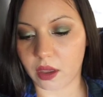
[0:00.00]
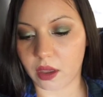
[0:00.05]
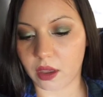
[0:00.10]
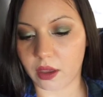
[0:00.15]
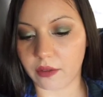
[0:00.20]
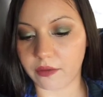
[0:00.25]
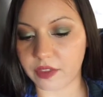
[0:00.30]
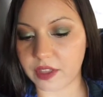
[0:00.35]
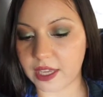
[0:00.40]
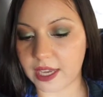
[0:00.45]

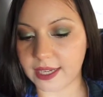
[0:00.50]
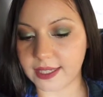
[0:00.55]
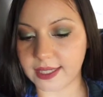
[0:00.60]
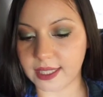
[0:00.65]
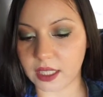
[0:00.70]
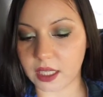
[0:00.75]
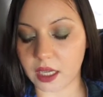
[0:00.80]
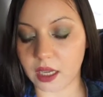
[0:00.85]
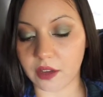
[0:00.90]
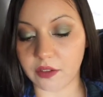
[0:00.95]
of the
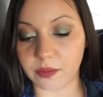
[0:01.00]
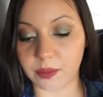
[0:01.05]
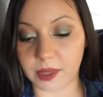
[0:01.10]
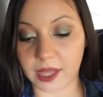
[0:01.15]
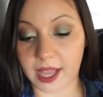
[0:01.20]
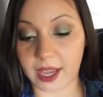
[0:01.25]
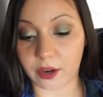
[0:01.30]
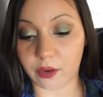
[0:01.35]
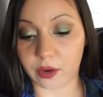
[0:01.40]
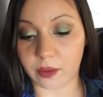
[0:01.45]
idea of
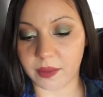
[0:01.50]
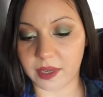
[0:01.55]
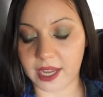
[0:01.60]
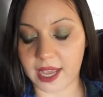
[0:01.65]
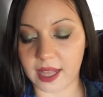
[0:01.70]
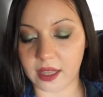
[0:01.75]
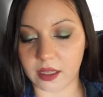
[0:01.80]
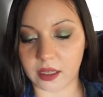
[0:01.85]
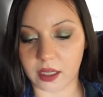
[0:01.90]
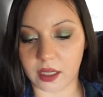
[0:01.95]
Black
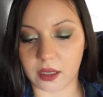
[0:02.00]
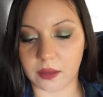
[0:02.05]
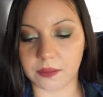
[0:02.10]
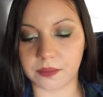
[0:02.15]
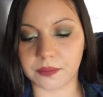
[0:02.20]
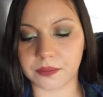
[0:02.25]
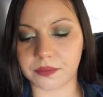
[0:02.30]
criminality.